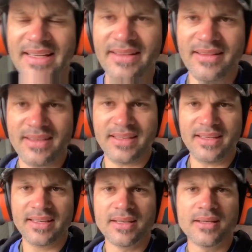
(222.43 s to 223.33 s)
the
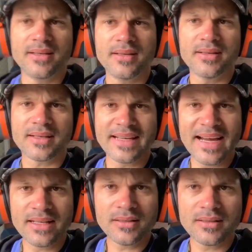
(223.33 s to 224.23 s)
gun,
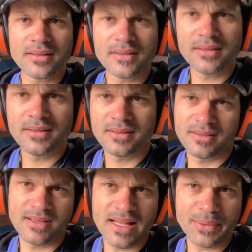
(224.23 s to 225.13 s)

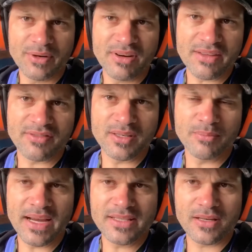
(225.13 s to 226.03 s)
I think we're ready for a
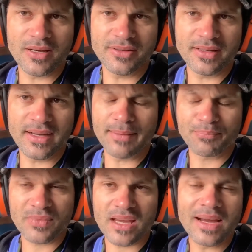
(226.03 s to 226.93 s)
base coat, a
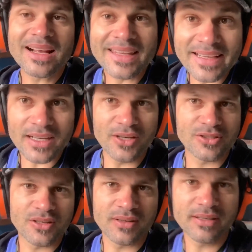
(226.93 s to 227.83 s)
clear coat,
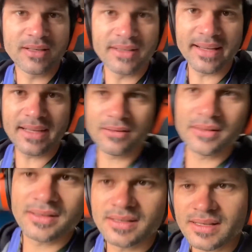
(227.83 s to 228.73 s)
sorry, now.
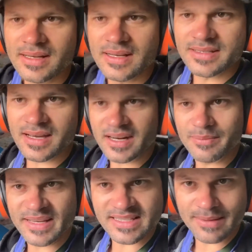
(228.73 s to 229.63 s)
So I'm going to mix
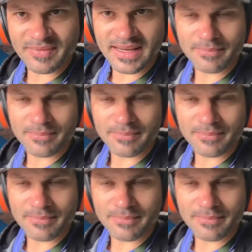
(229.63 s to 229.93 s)
up that,